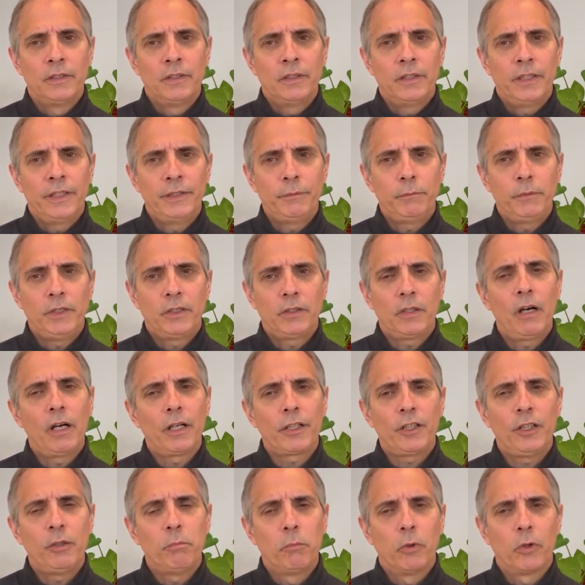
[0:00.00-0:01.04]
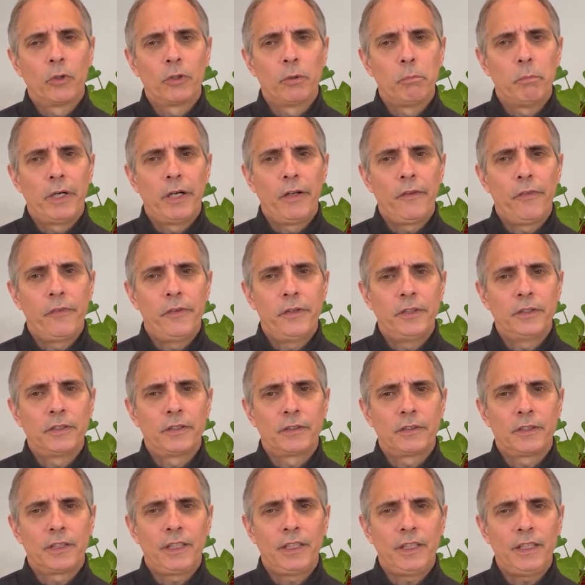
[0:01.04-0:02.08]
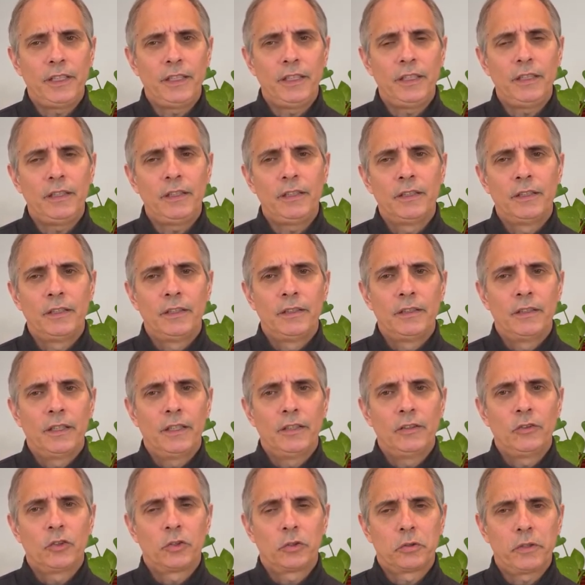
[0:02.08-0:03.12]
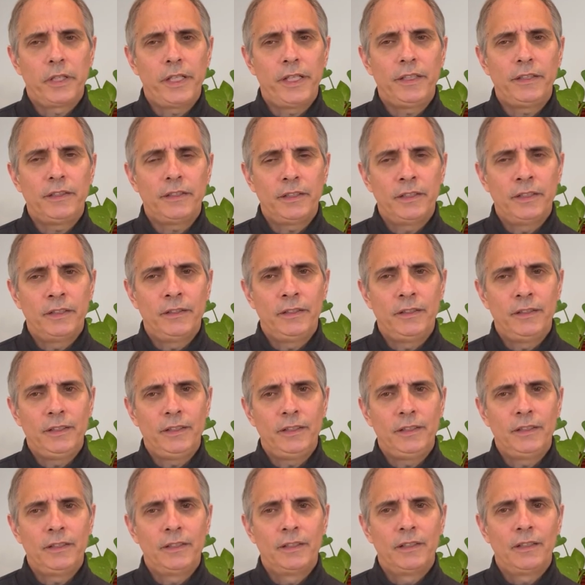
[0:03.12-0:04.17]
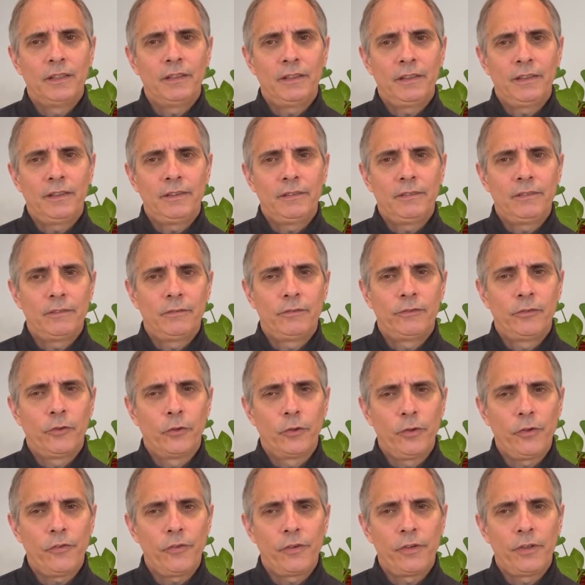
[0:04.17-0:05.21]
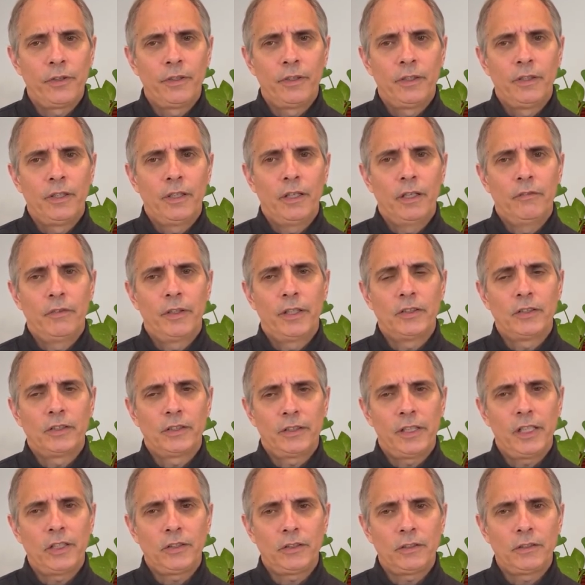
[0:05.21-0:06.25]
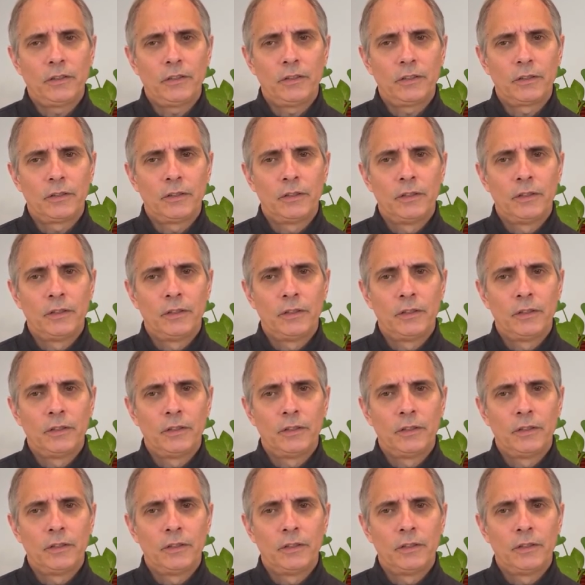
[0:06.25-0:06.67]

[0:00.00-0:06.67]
And I'll be talking more about this key trait in the fourth of our sessions.